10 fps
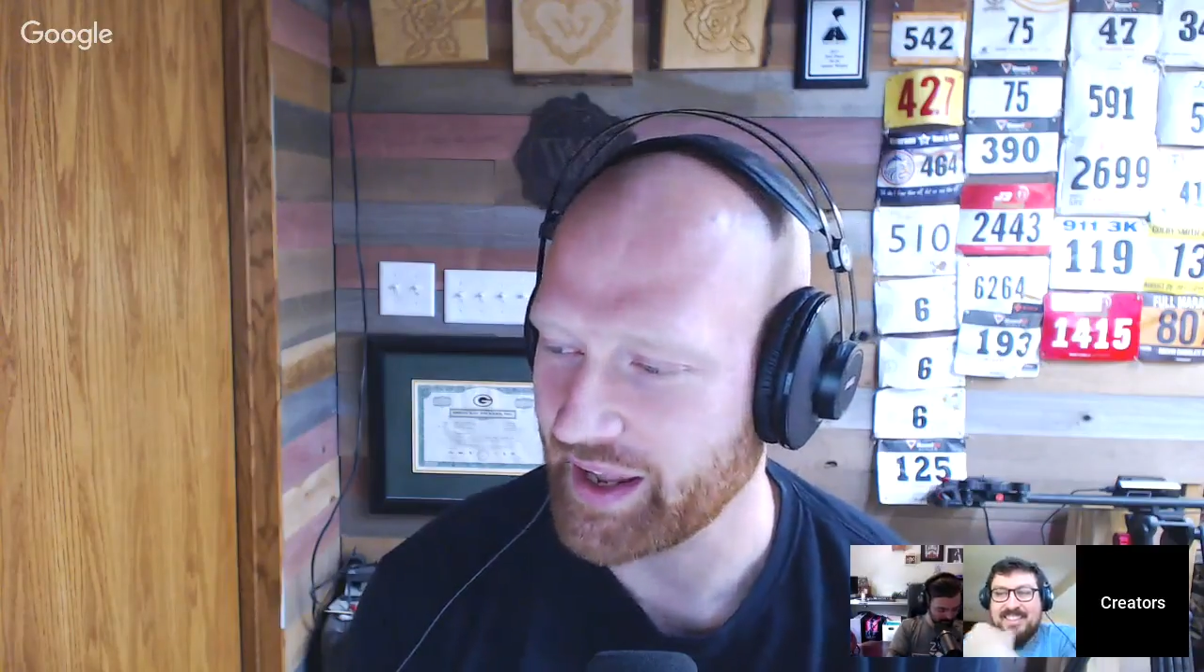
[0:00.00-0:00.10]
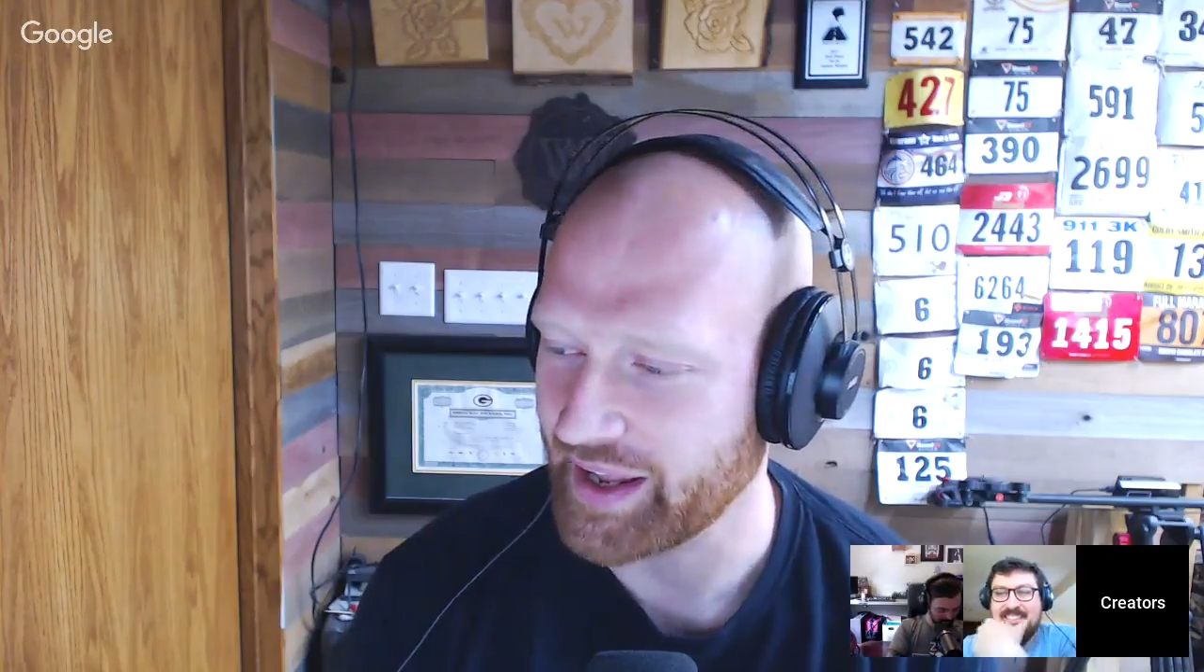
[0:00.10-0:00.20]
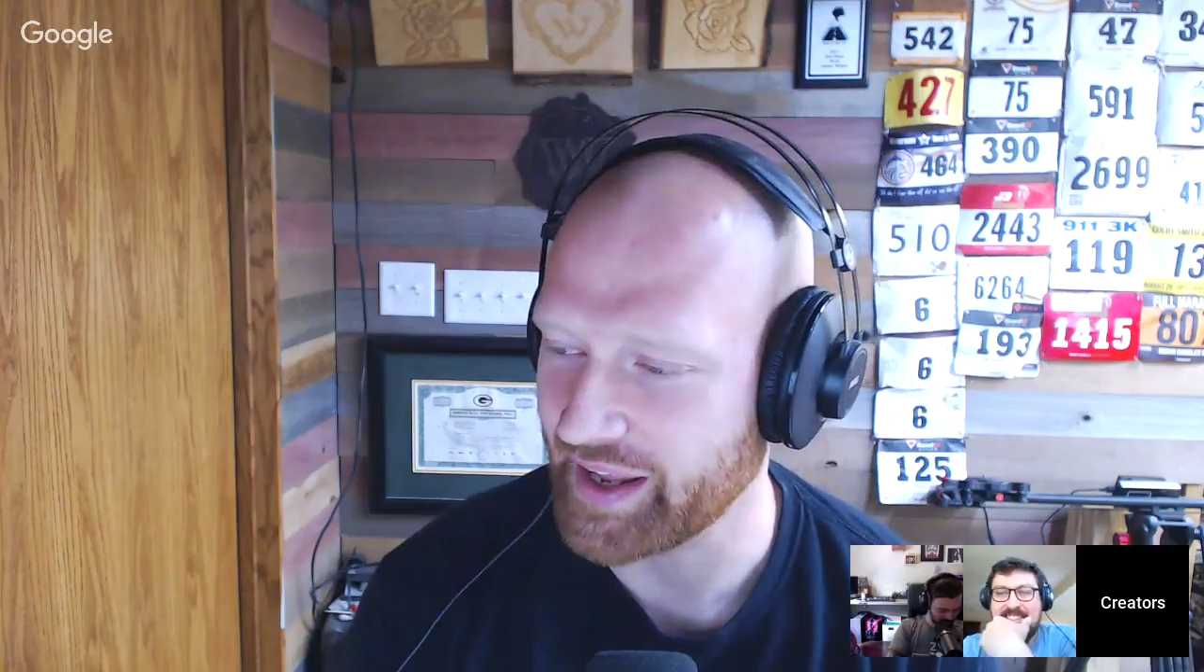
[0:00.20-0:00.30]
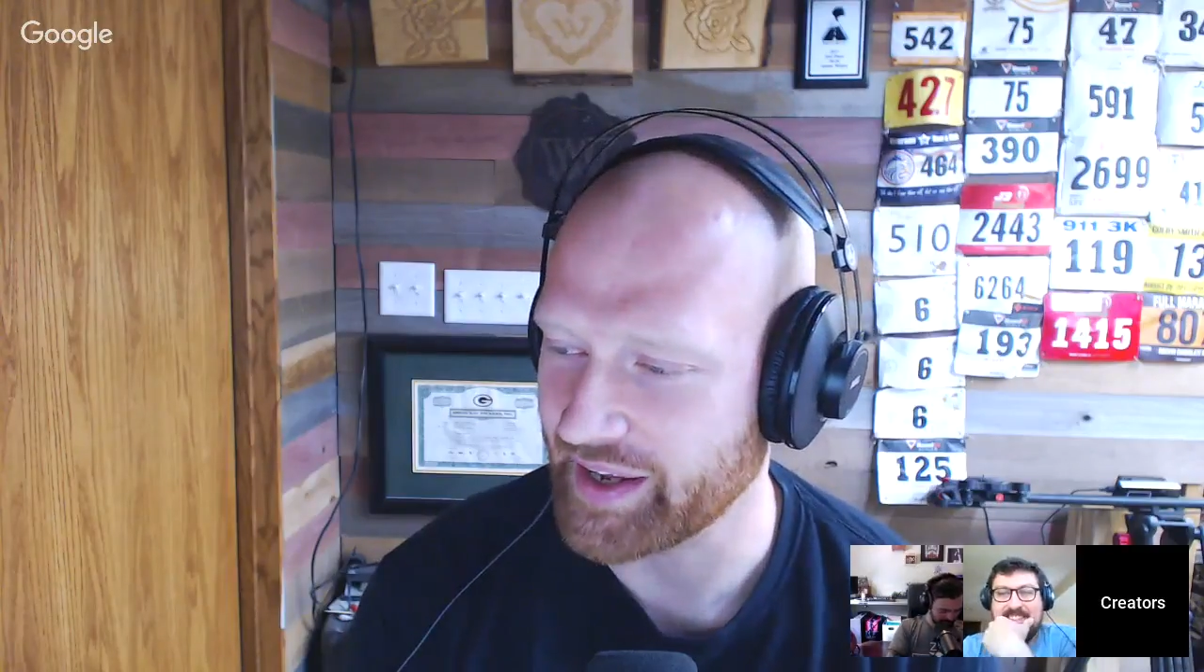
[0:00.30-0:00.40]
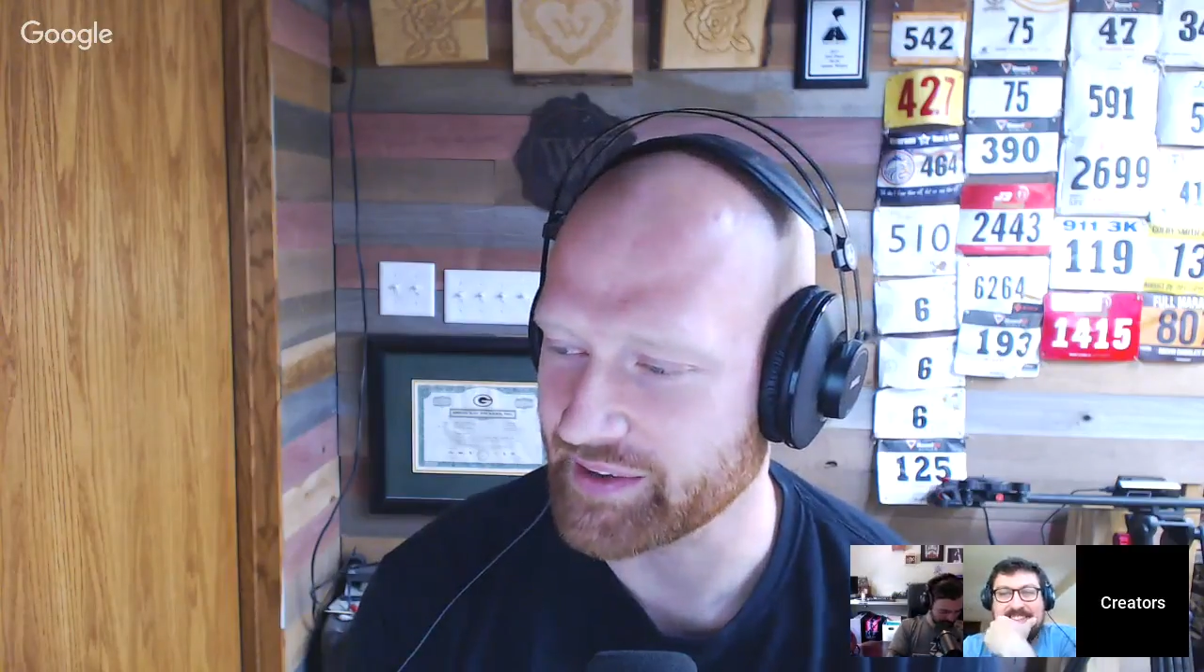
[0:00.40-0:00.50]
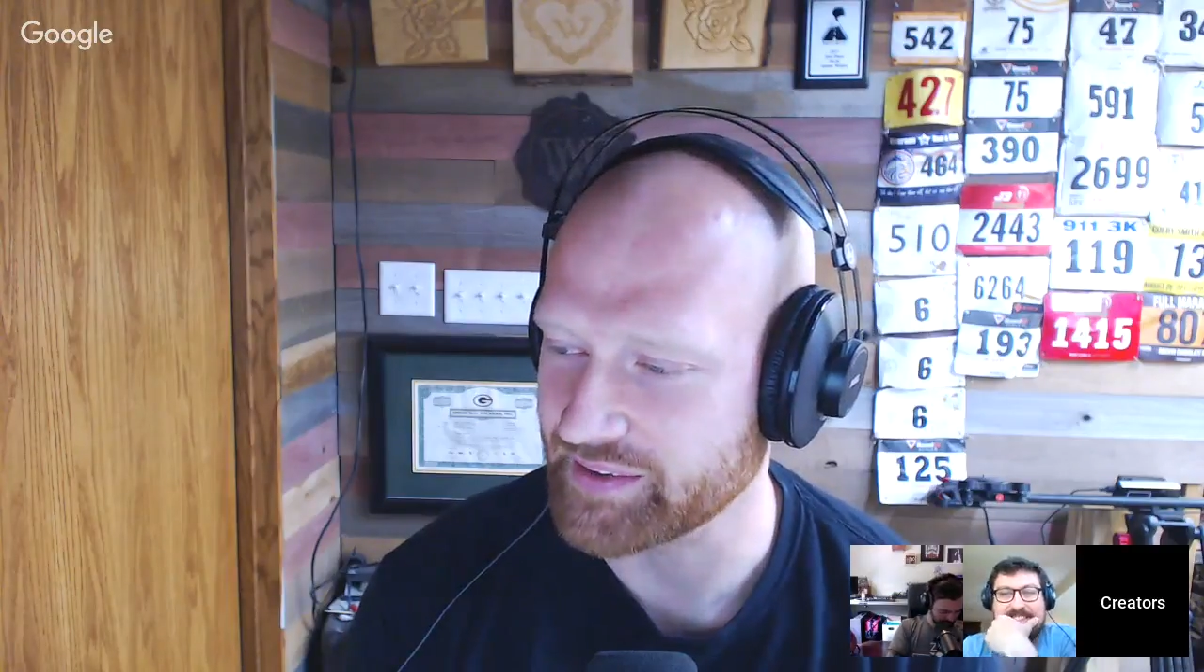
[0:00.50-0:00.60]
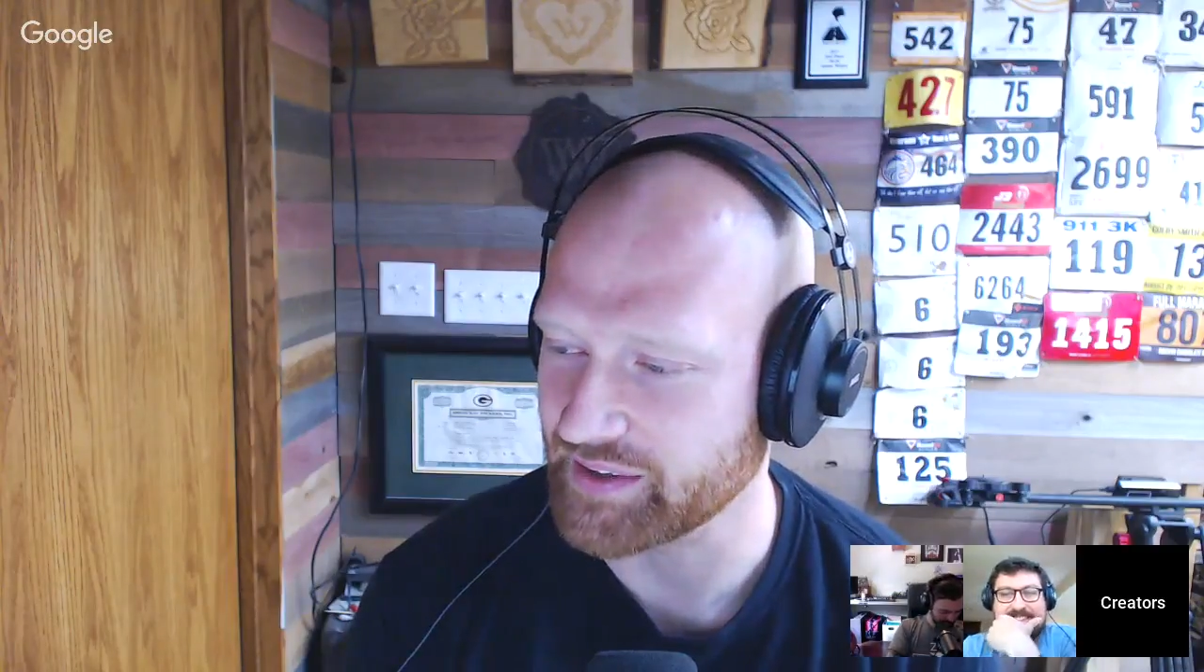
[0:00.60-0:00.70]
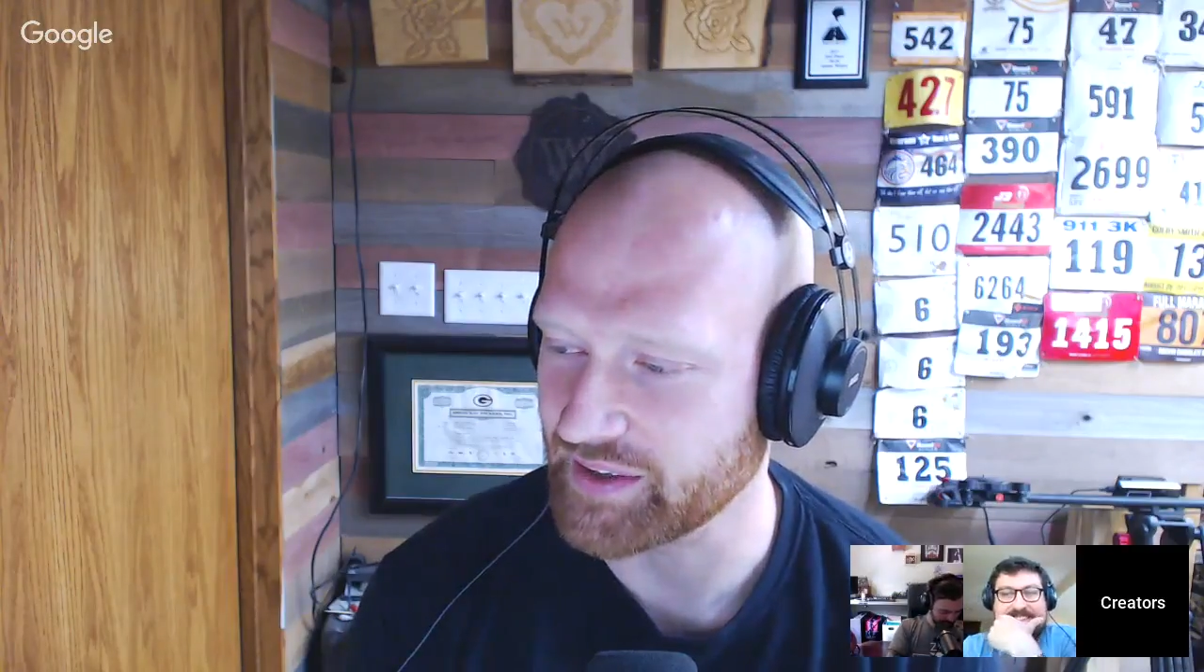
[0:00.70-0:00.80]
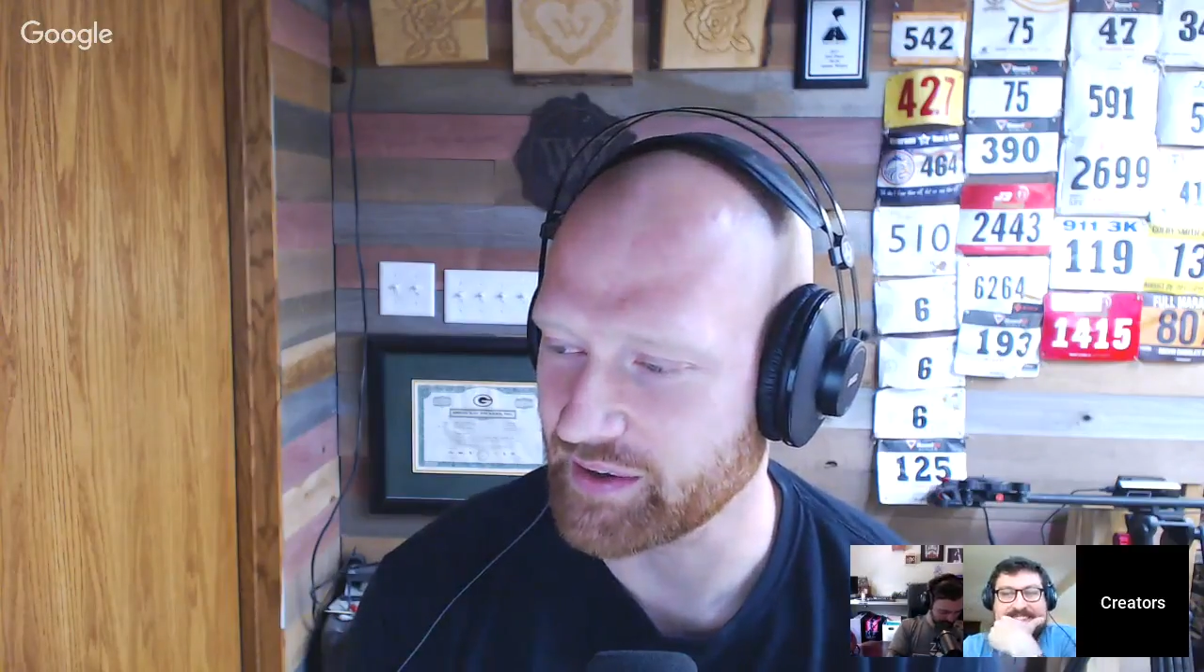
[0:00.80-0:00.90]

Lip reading: and